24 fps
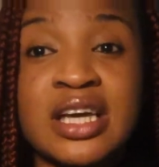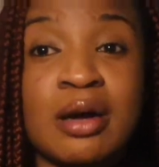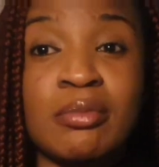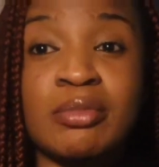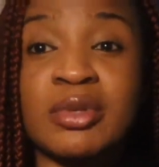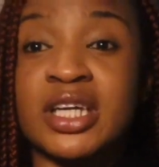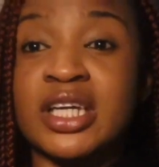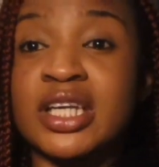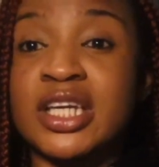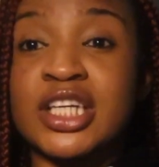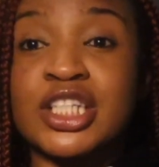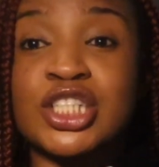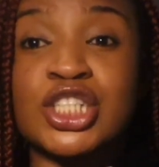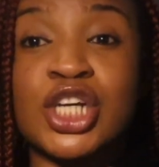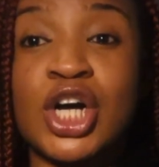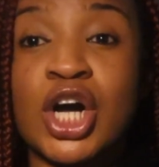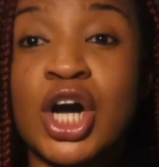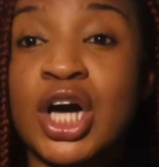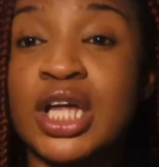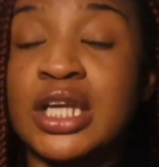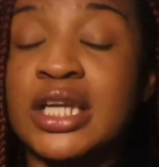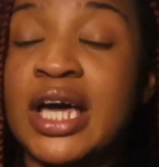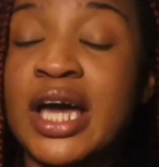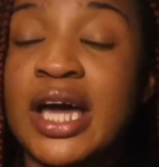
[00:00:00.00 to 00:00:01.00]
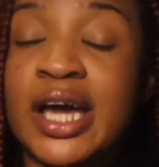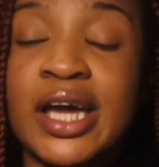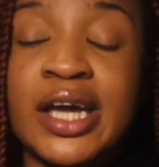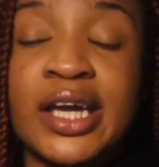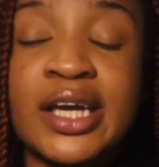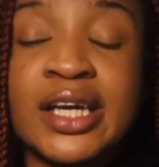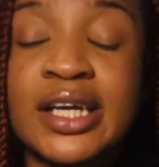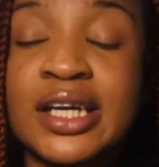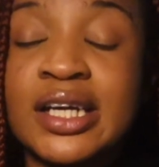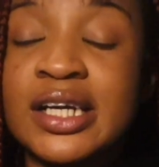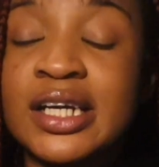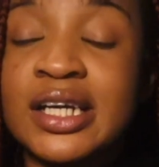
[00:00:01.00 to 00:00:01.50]
I'm looking at y'all
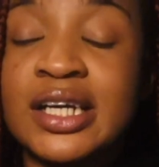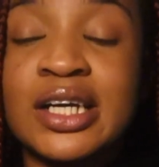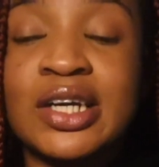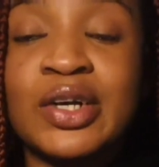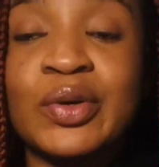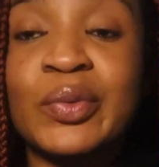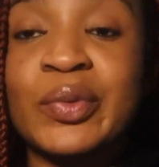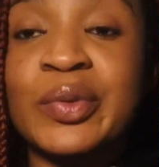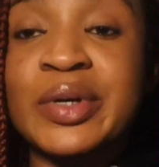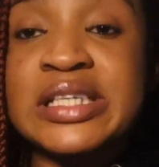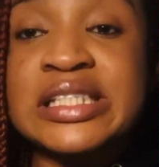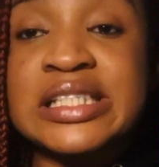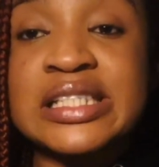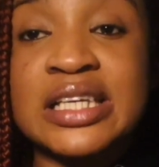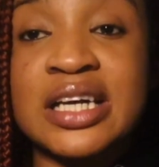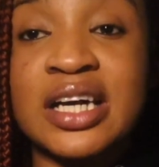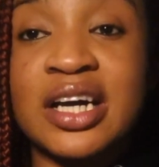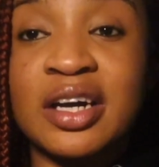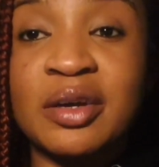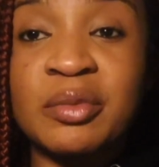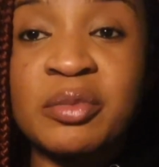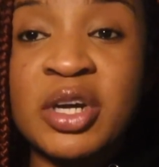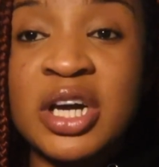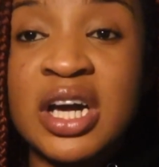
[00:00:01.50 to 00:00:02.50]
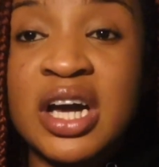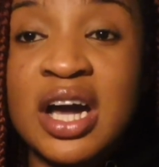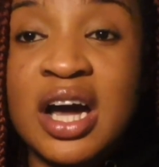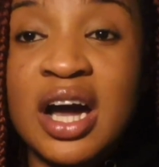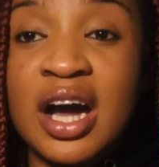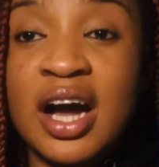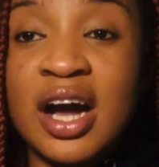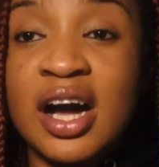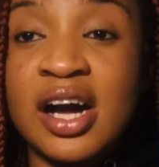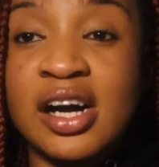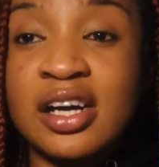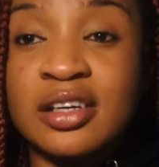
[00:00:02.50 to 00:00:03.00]
like, what's up?
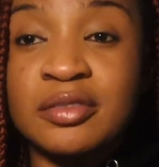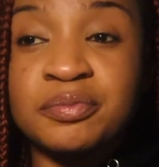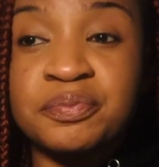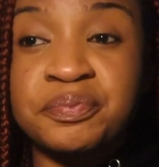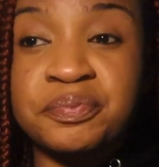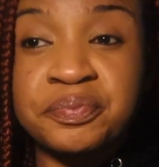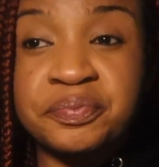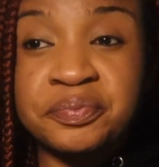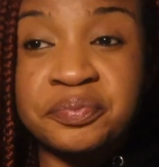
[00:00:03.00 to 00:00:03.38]
On